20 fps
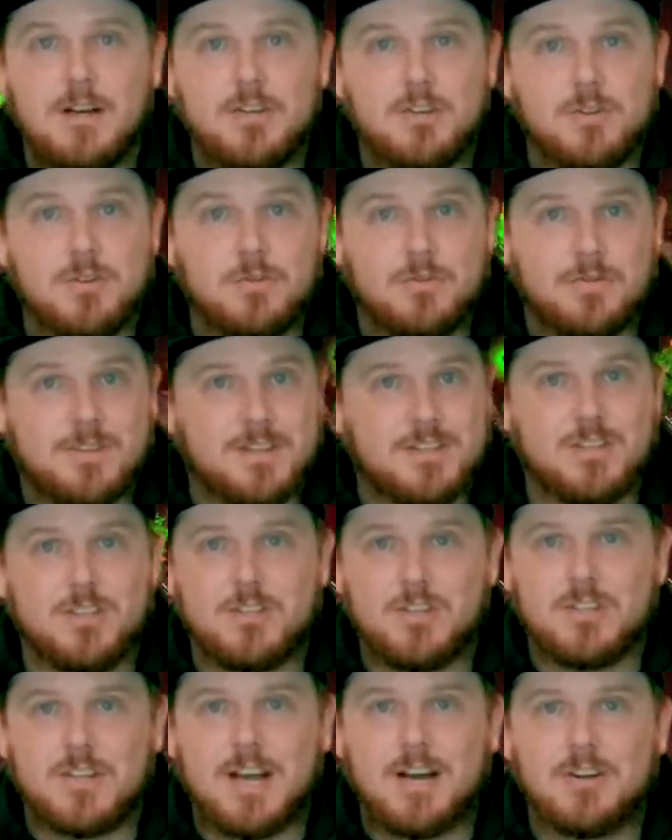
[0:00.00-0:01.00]
to this
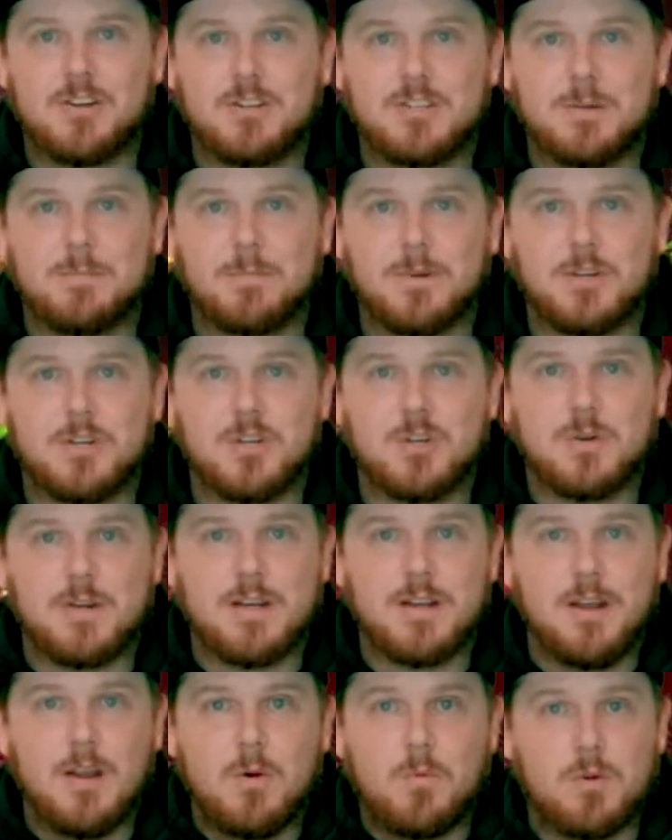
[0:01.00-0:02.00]
is just how you simply do
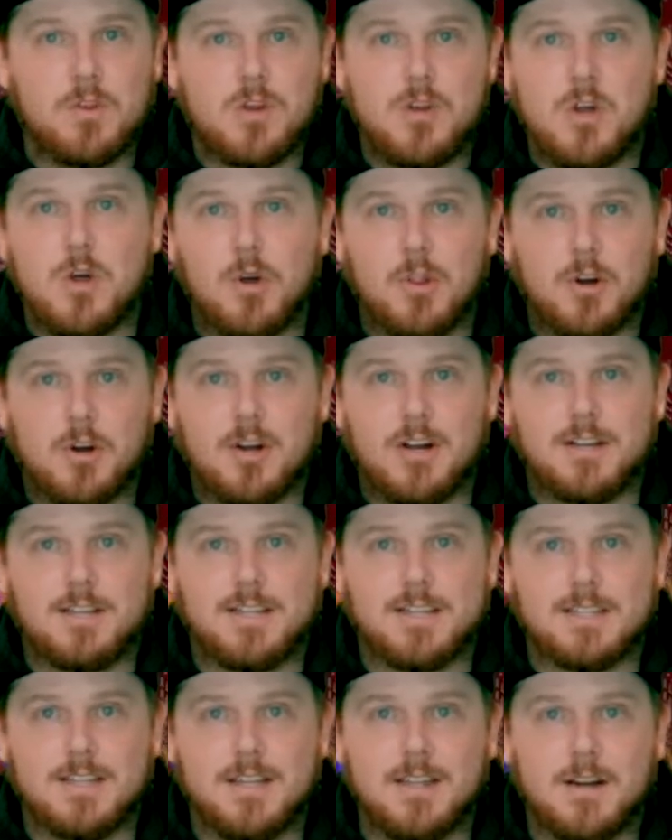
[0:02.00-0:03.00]
it with no other
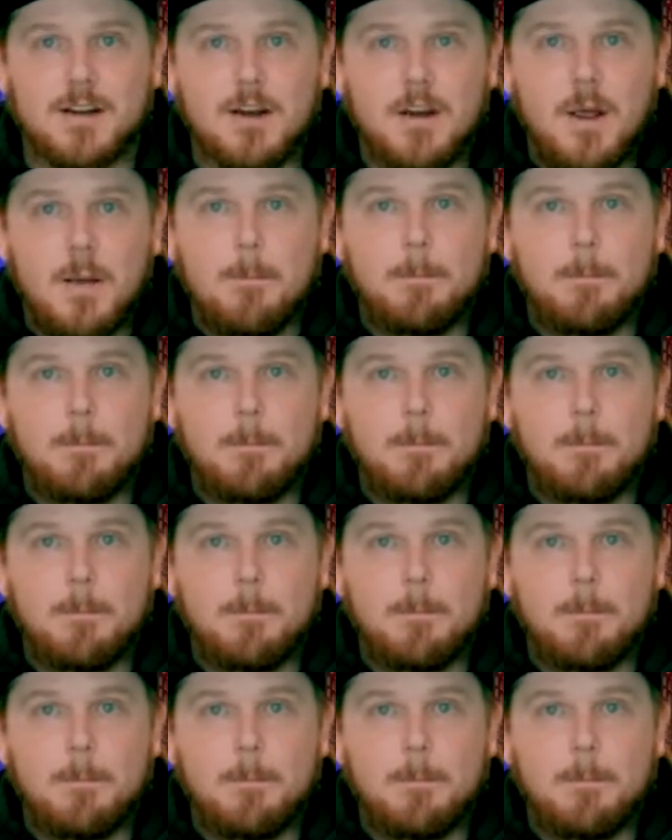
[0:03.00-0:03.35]
context in there.